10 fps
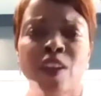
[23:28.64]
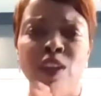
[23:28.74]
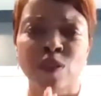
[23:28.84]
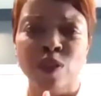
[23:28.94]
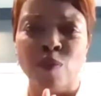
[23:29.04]

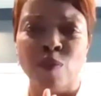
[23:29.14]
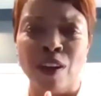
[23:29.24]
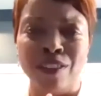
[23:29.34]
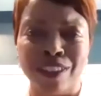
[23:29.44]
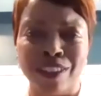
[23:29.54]
thank you so
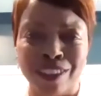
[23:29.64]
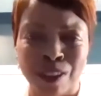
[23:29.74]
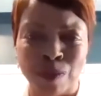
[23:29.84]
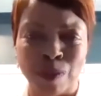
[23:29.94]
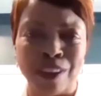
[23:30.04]
much. It
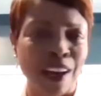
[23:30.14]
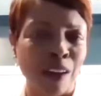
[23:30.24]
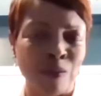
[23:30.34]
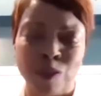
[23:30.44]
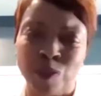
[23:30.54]
has been an
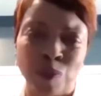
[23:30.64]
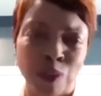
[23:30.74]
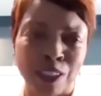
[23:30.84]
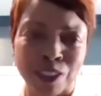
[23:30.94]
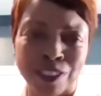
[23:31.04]
absolute
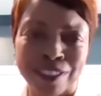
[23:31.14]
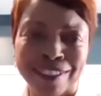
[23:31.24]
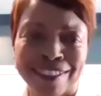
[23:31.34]
pleasure.